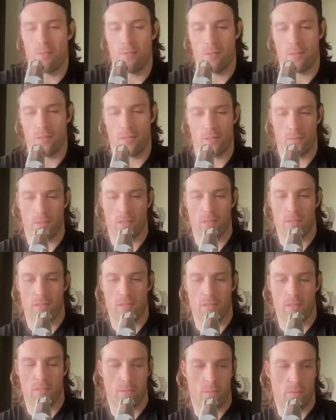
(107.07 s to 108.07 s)
of course. Well,
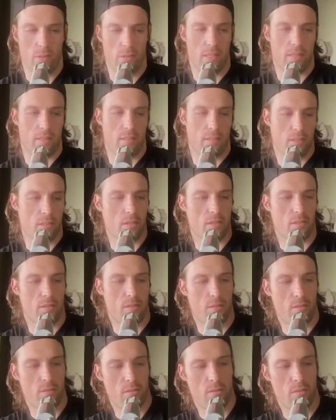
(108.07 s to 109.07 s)
you know, we like to talk
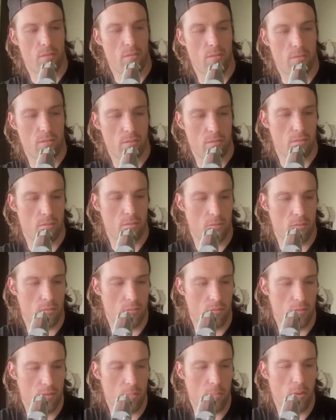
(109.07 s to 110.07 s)
to
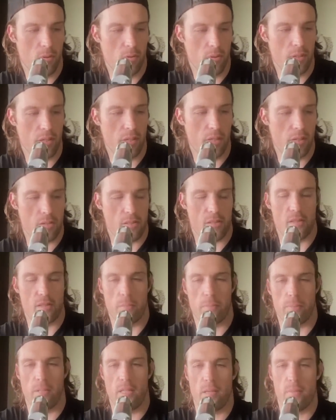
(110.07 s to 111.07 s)
the billionaires and
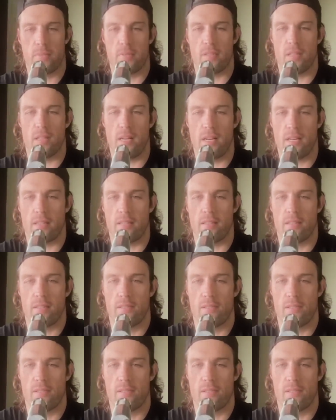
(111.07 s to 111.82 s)
the plebs alike.